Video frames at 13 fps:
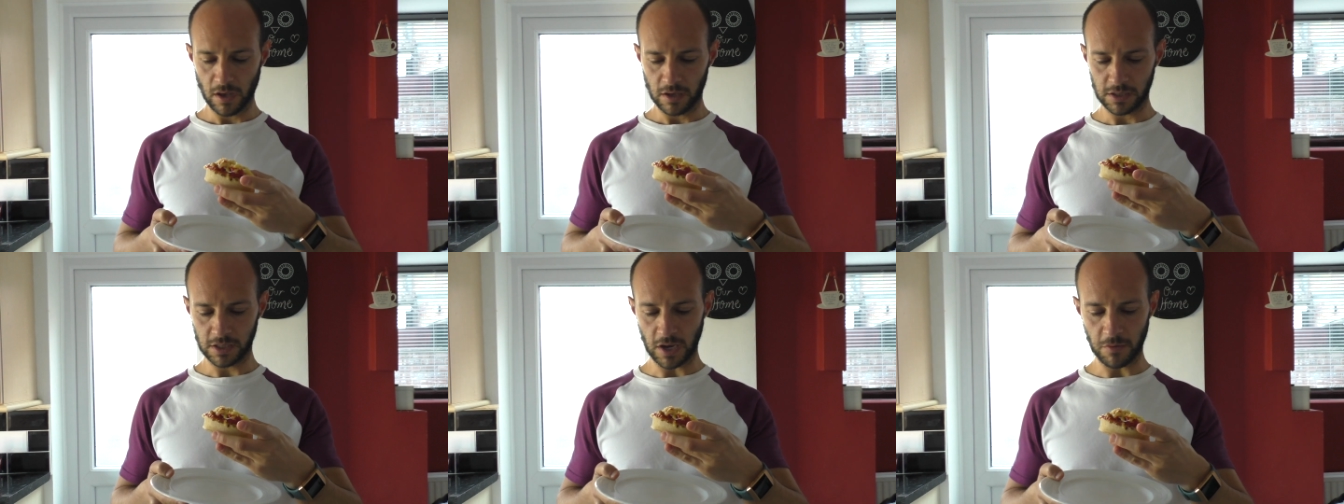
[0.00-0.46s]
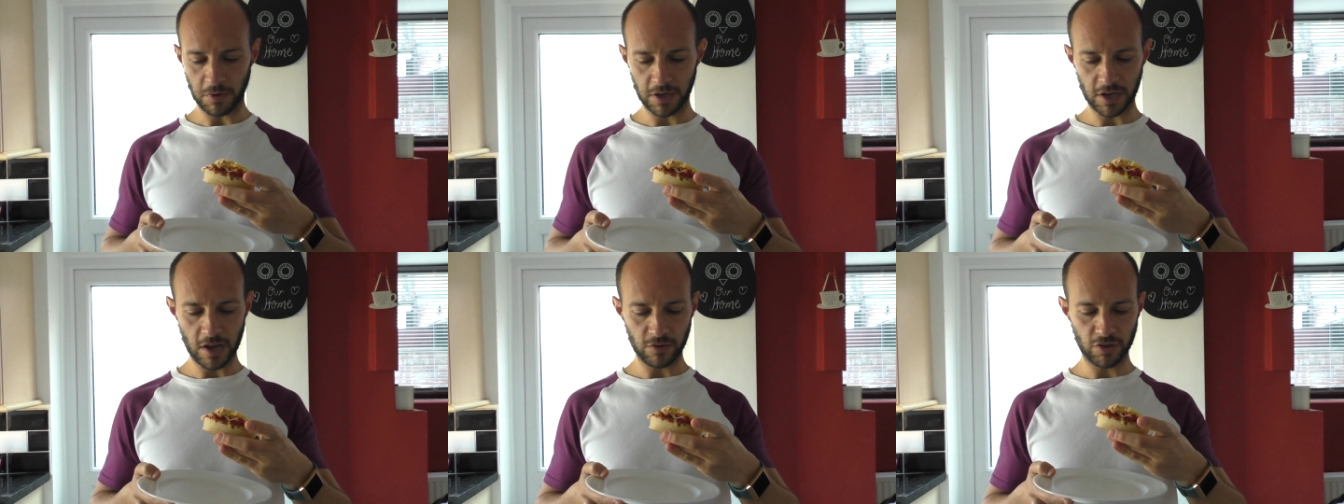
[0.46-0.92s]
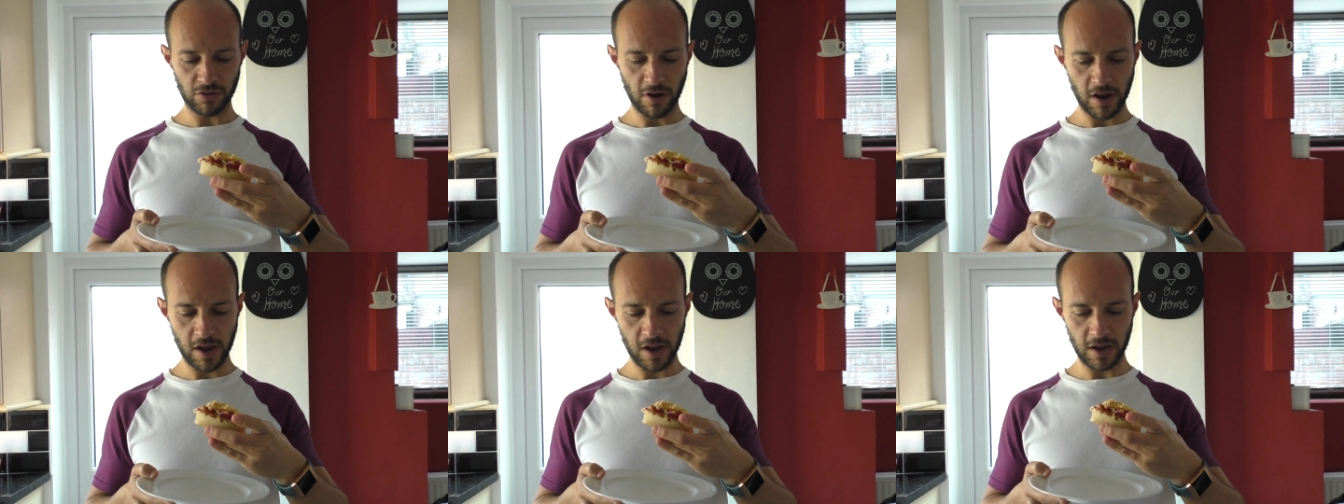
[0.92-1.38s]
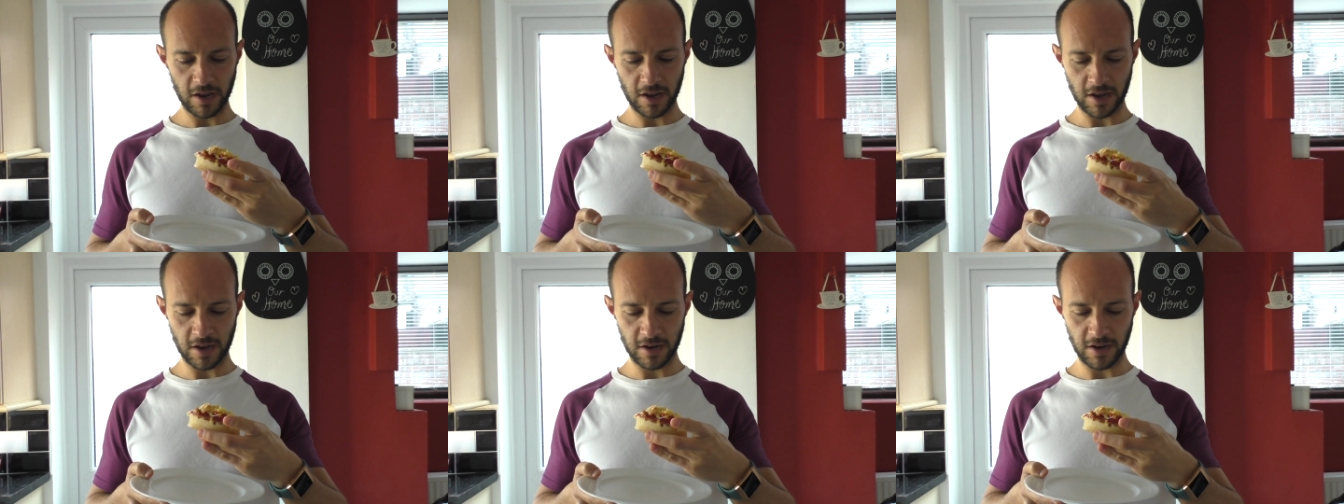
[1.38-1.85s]
So I'm going to now try it
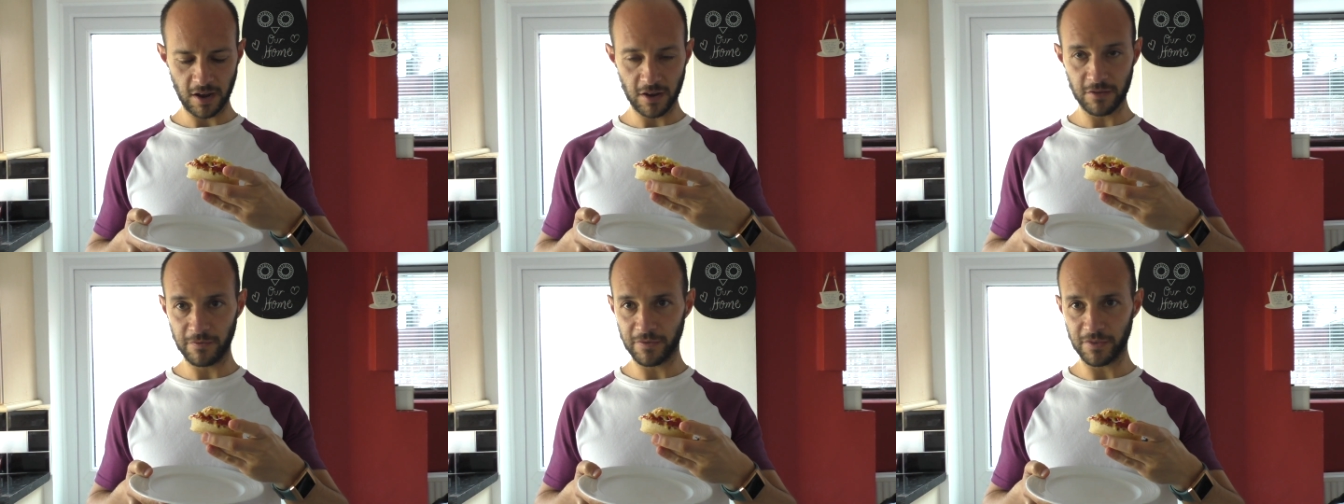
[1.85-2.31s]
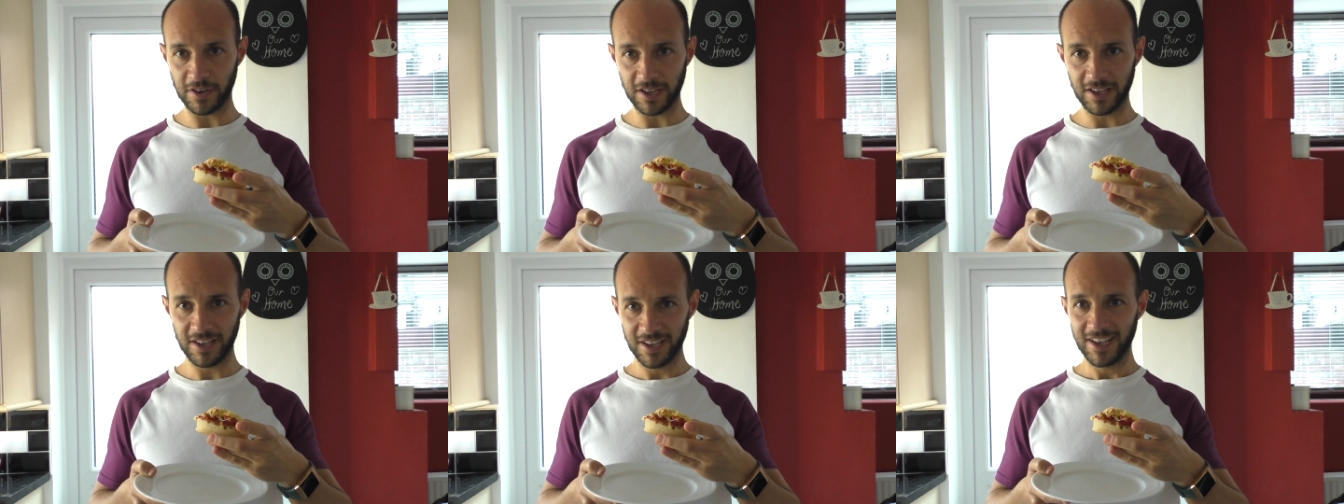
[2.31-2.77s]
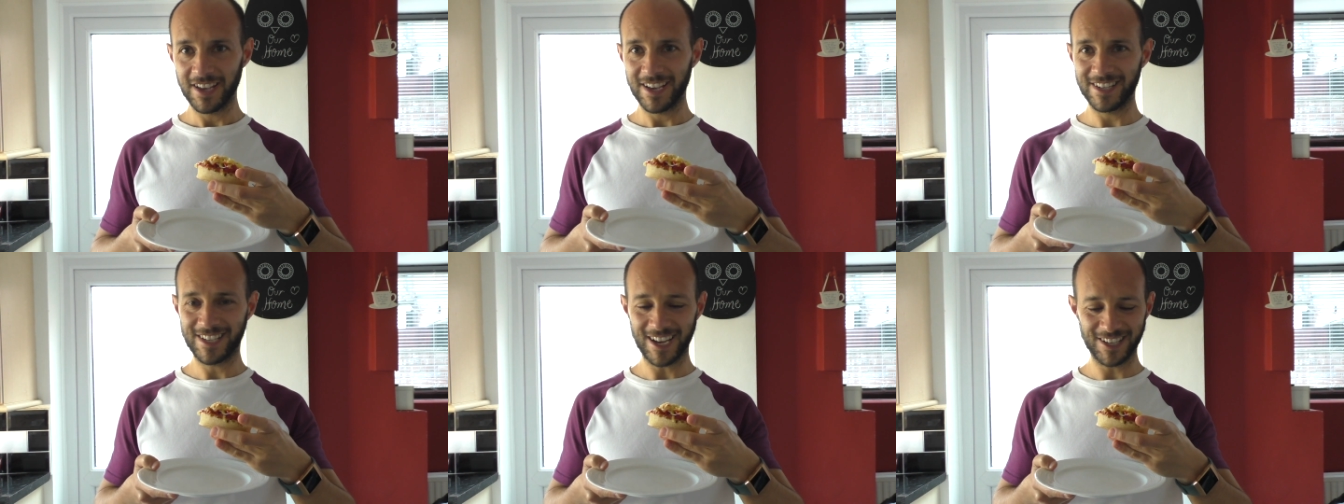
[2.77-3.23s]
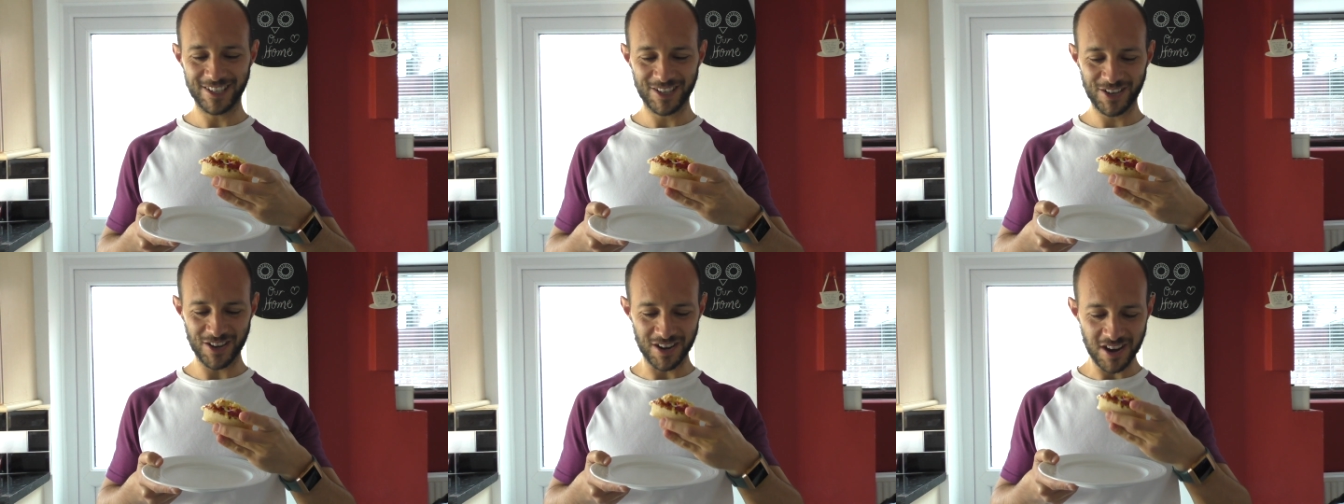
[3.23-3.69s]
and hopefully it tastes
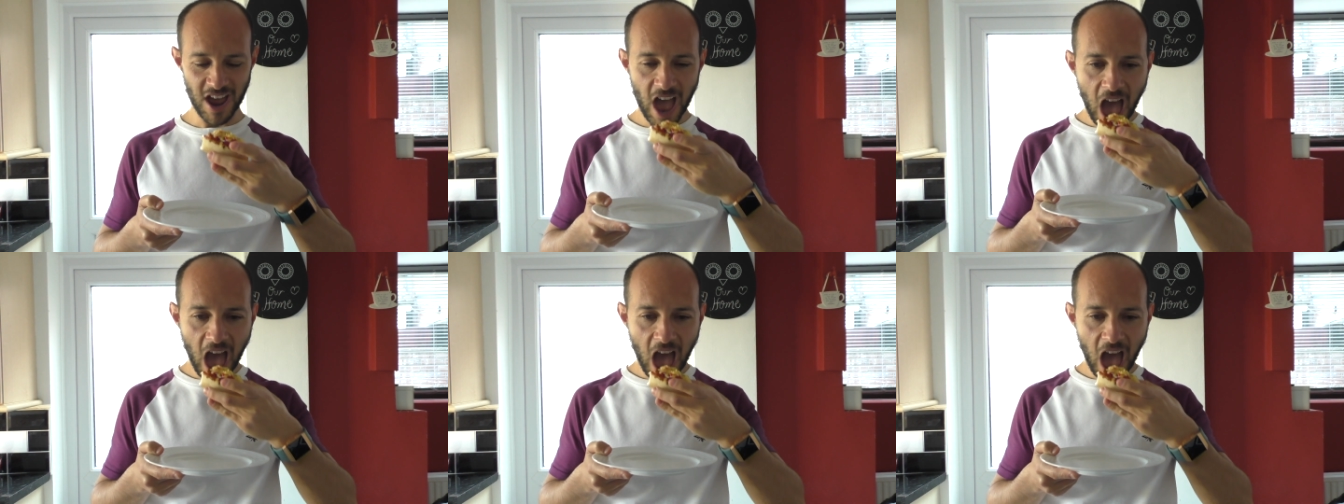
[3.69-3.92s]
good.